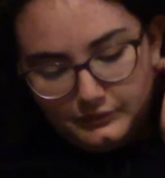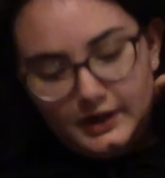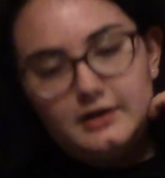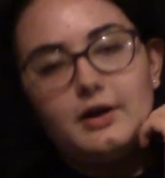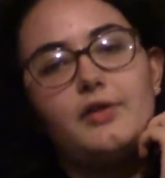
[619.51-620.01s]

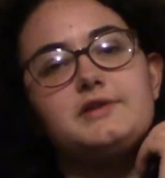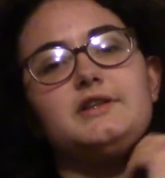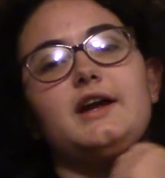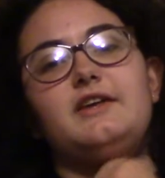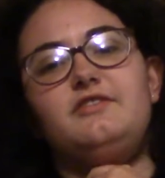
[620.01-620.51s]
I don't know, there's a
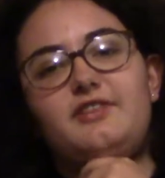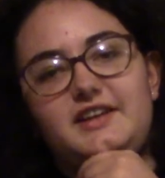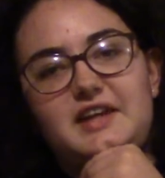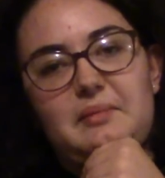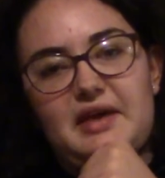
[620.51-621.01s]
lot of
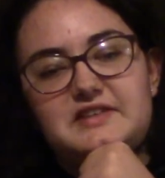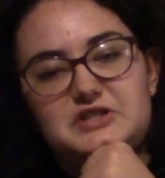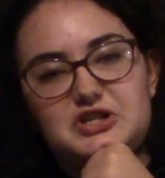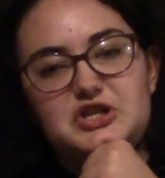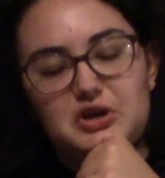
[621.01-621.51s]
conflicting
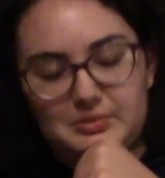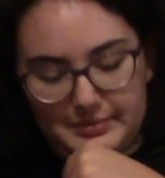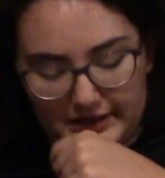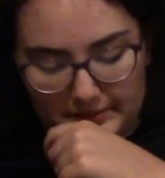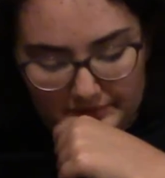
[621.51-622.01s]
messages you can
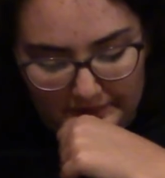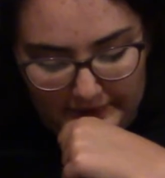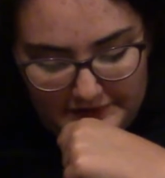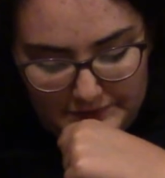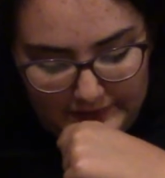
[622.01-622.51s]
pick up from
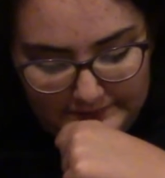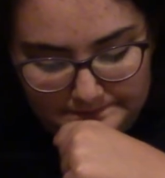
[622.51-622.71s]
this one.